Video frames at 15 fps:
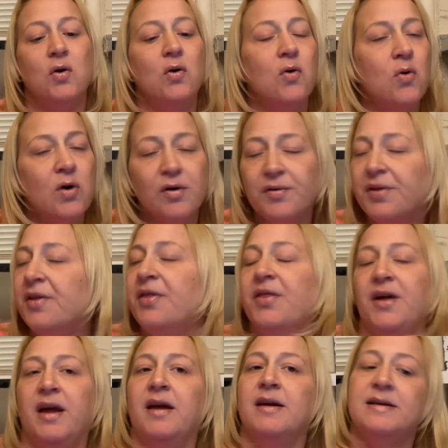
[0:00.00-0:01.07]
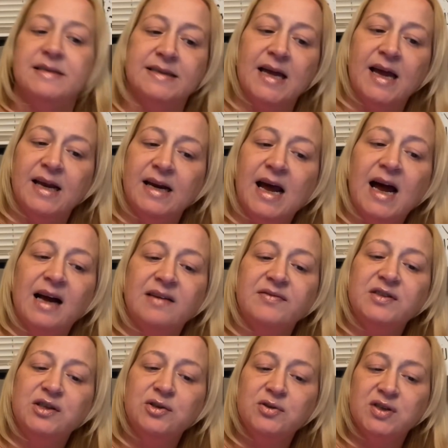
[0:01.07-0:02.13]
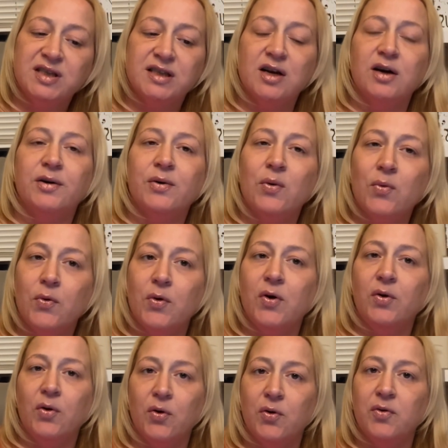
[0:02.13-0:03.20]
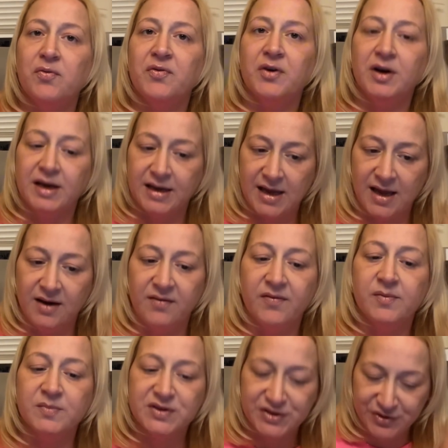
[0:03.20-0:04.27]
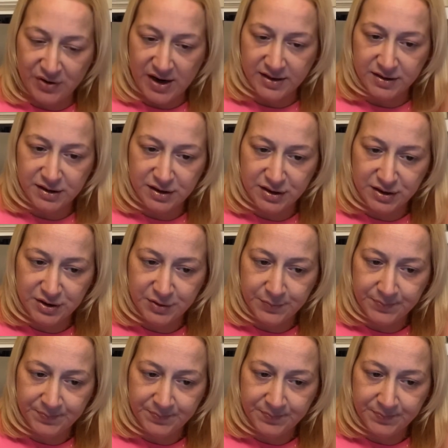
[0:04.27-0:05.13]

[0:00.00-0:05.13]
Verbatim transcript: or the things and have to start all over again from scratch